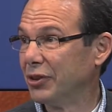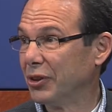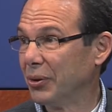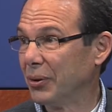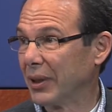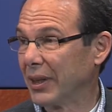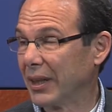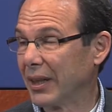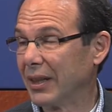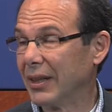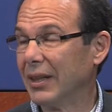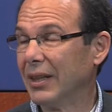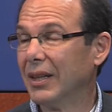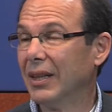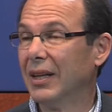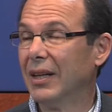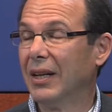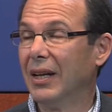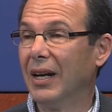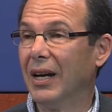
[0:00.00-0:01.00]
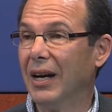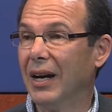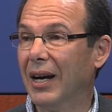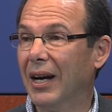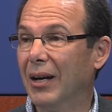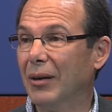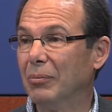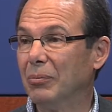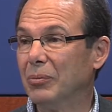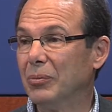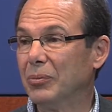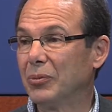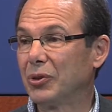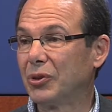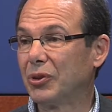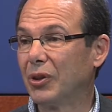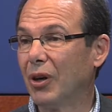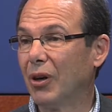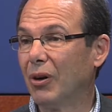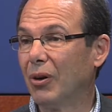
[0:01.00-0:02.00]
doing it.
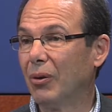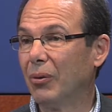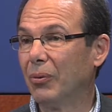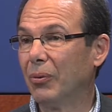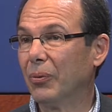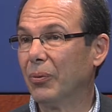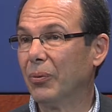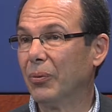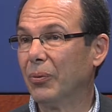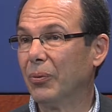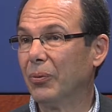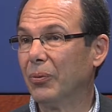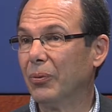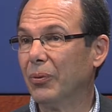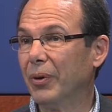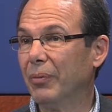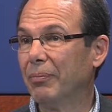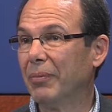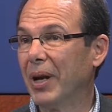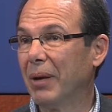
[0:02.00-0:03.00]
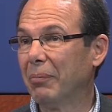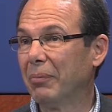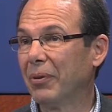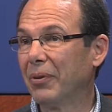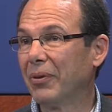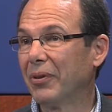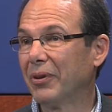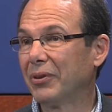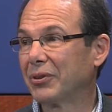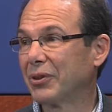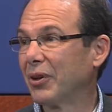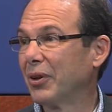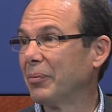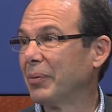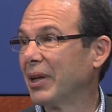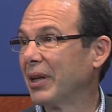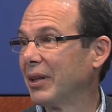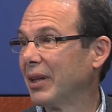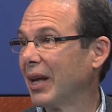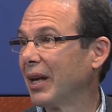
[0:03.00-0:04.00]
So remember, there's going to
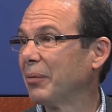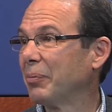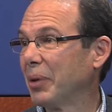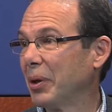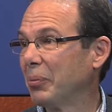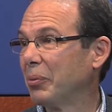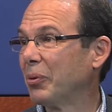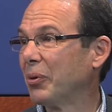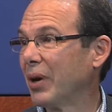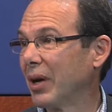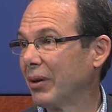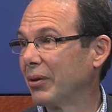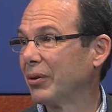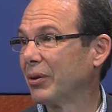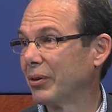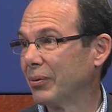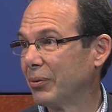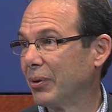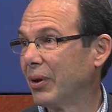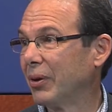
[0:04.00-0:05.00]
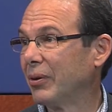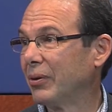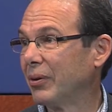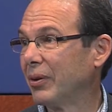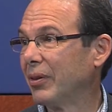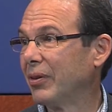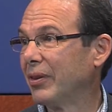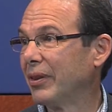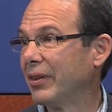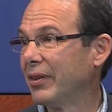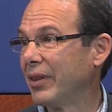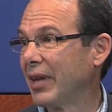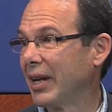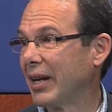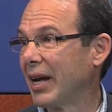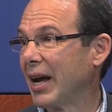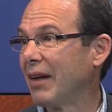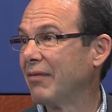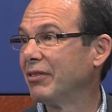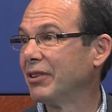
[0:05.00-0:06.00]
be a lot of people out on the road that
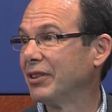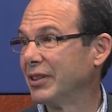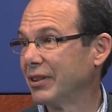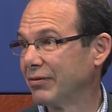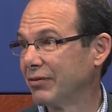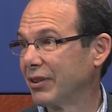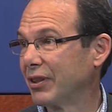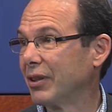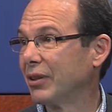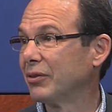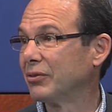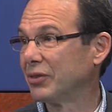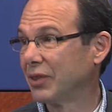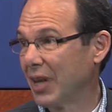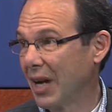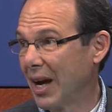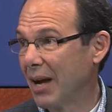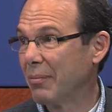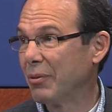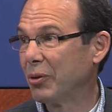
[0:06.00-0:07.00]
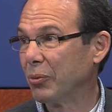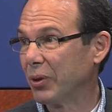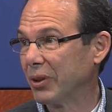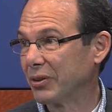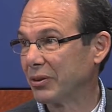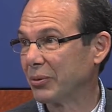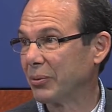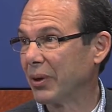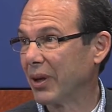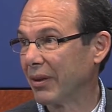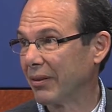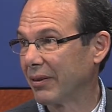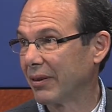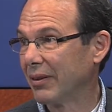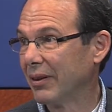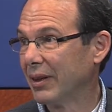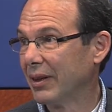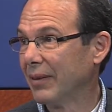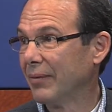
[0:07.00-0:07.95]
have a difficult time in winter weather.